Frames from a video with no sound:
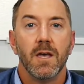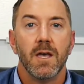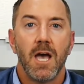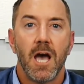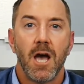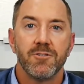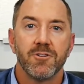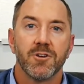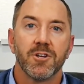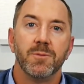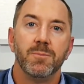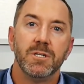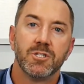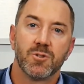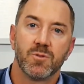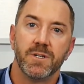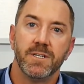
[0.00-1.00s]
How you're going to
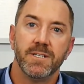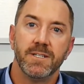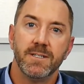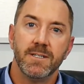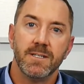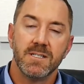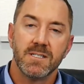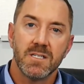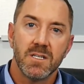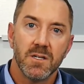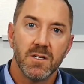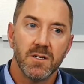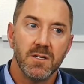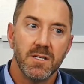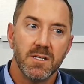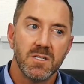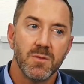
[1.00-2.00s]
be treated is
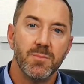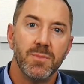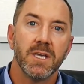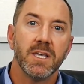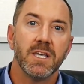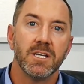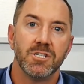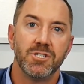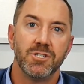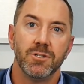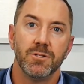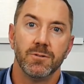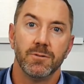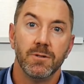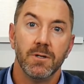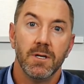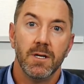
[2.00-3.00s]
a big
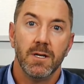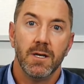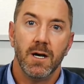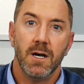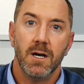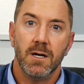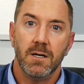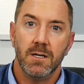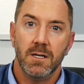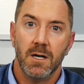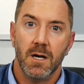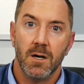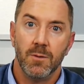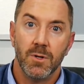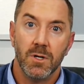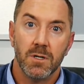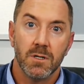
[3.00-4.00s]
issue
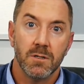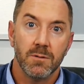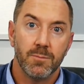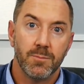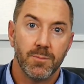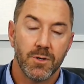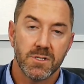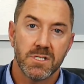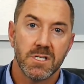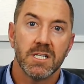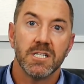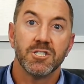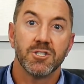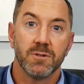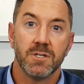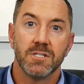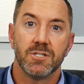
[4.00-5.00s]
among personal
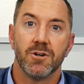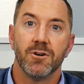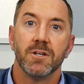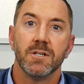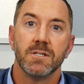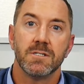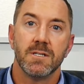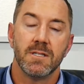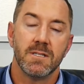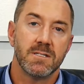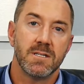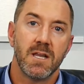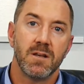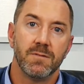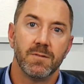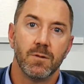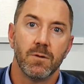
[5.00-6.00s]
injury attorneys in the
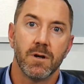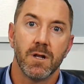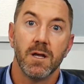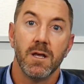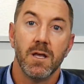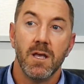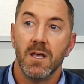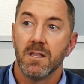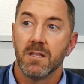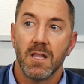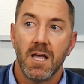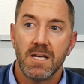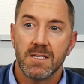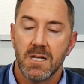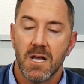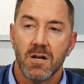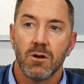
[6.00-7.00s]
state of Florida. The
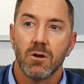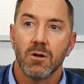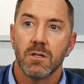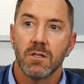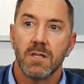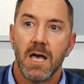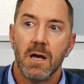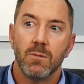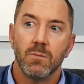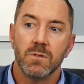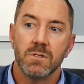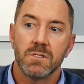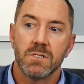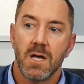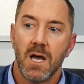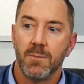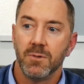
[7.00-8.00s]
last I heard, that
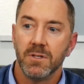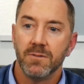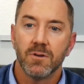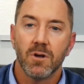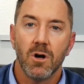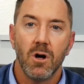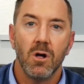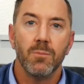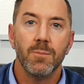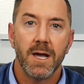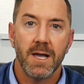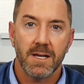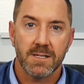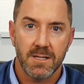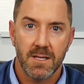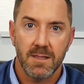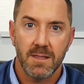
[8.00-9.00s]
was, I believe,
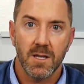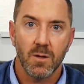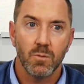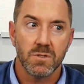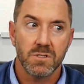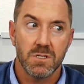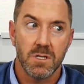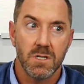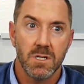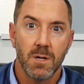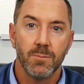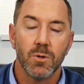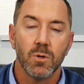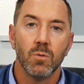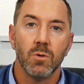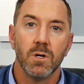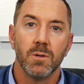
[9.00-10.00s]
callbacks, I think, was the
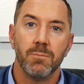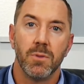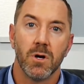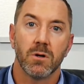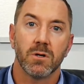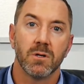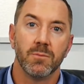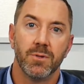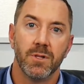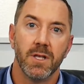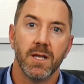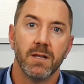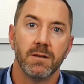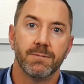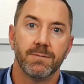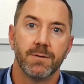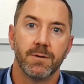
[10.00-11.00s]
#1 bar
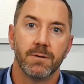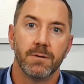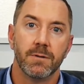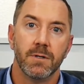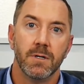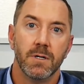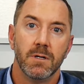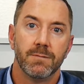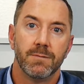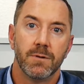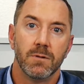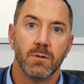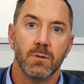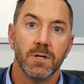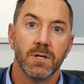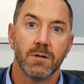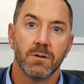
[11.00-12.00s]
complaint for
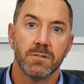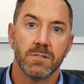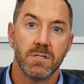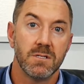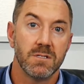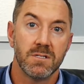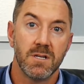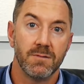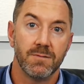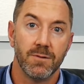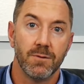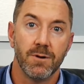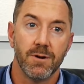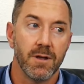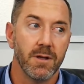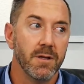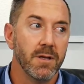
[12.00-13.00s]
lawyers in the state of
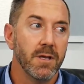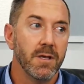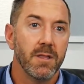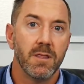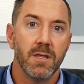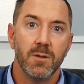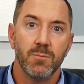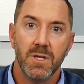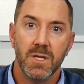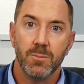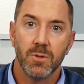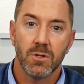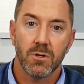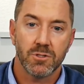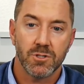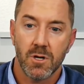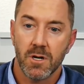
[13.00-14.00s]
Florida, that
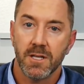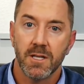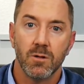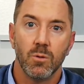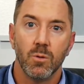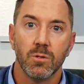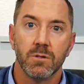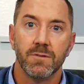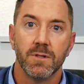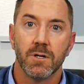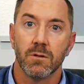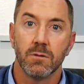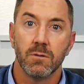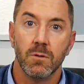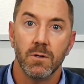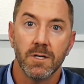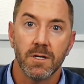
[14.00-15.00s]
people are trying to get a hold of their
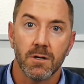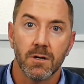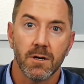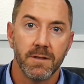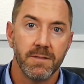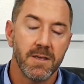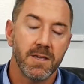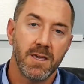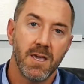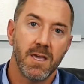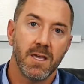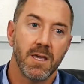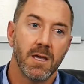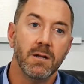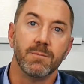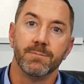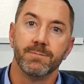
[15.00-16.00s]
lawyer and they can't
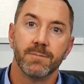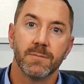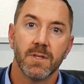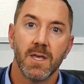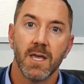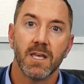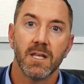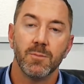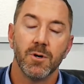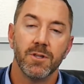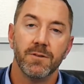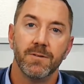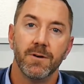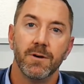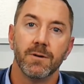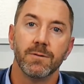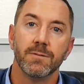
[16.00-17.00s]
get them on the
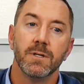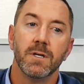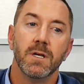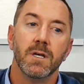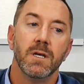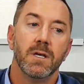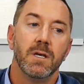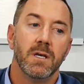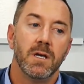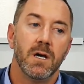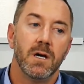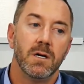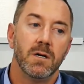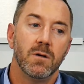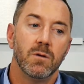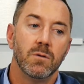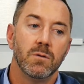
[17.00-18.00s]
phone.
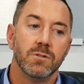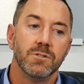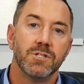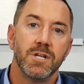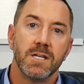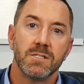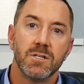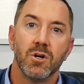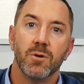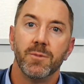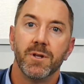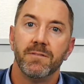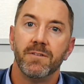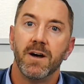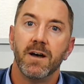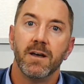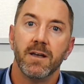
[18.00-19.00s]
Jason Herman
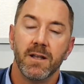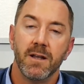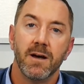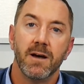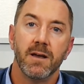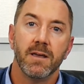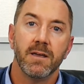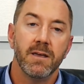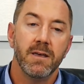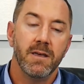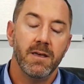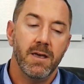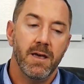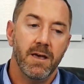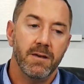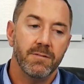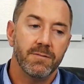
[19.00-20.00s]
and I
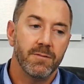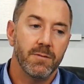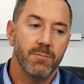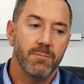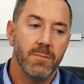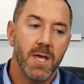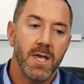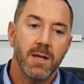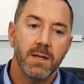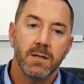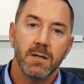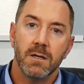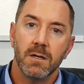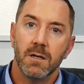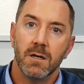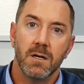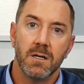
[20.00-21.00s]
have made
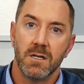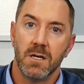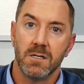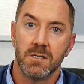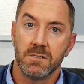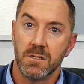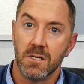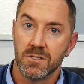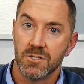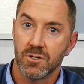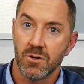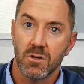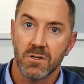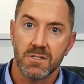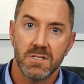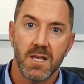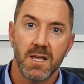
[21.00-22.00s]
a
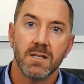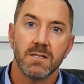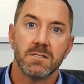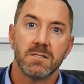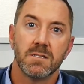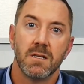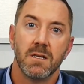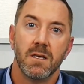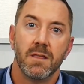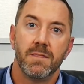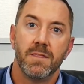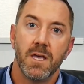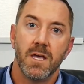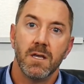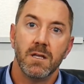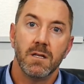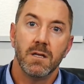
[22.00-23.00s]
strong stance
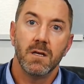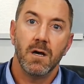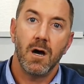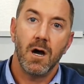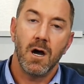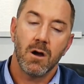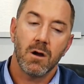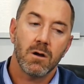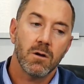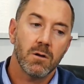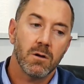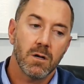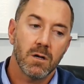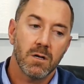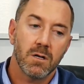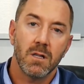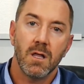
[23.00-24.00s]
that our
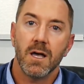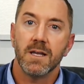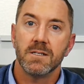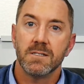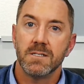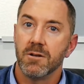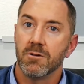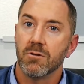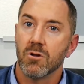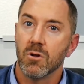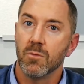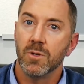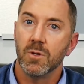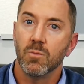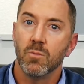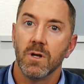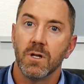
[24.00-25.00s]
clients here at
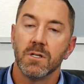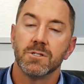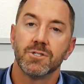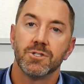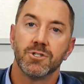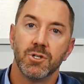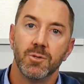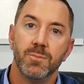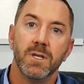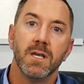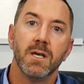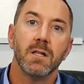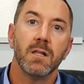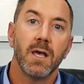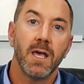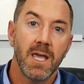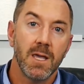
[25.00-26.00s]
Herman Wells should be
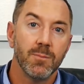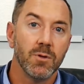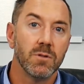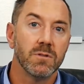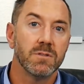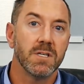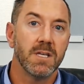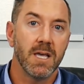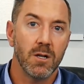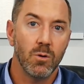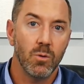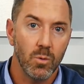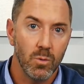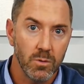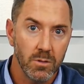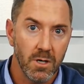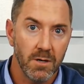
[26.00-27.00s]
able to get a
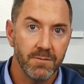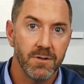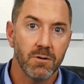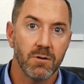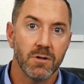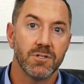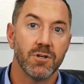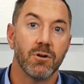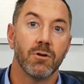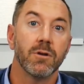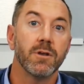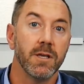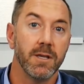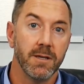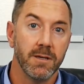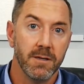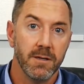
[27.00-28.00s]
hold of their
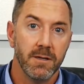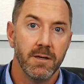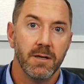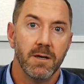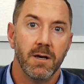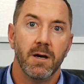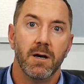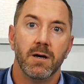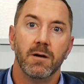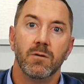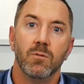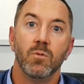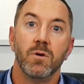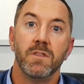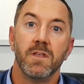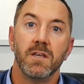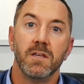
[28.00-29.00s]
attorney
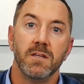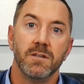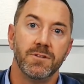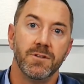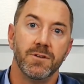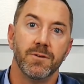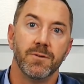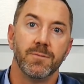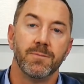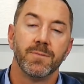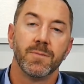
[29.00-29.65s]
when they need to.